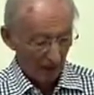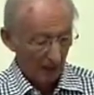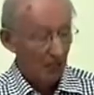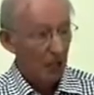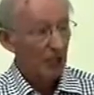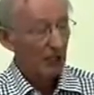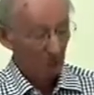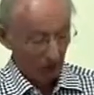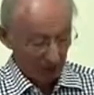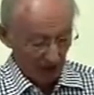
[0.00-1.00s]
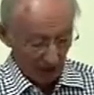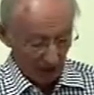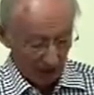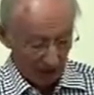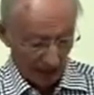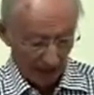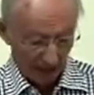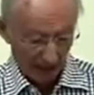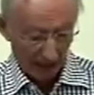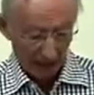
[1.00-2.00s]
In seeking to understand
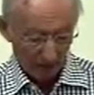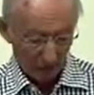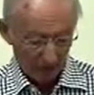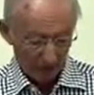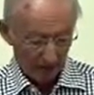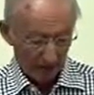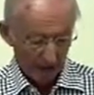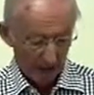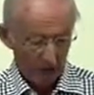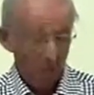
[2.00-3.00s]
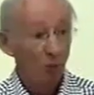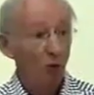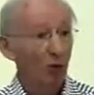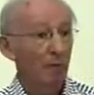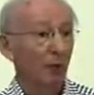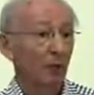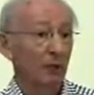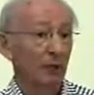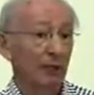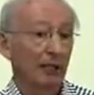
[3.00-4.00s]
that world around us, and more
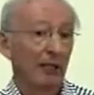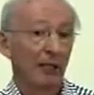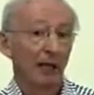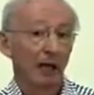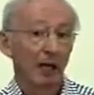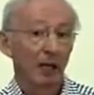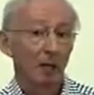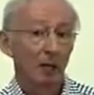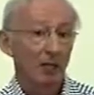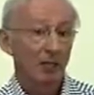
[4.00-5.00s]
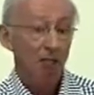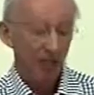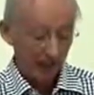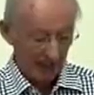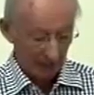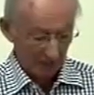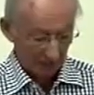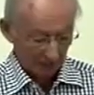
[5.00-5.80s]
importantly, our place in it,